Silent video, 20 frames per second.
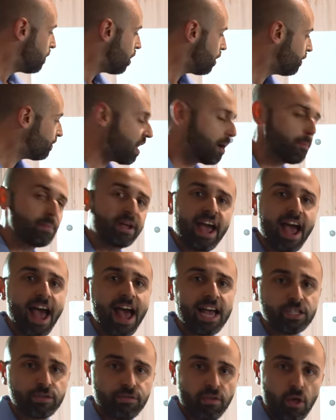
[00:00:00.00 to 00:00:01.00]
month I'm
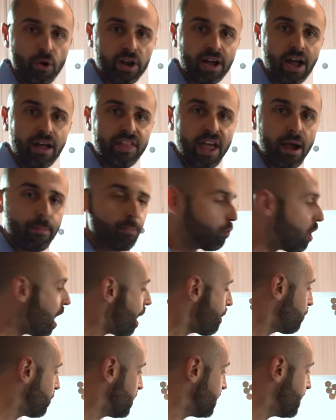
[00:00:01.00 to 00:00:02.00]
cash flowing on that
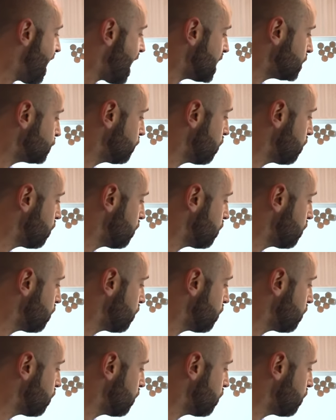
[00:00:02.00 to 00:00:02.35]
property. Cash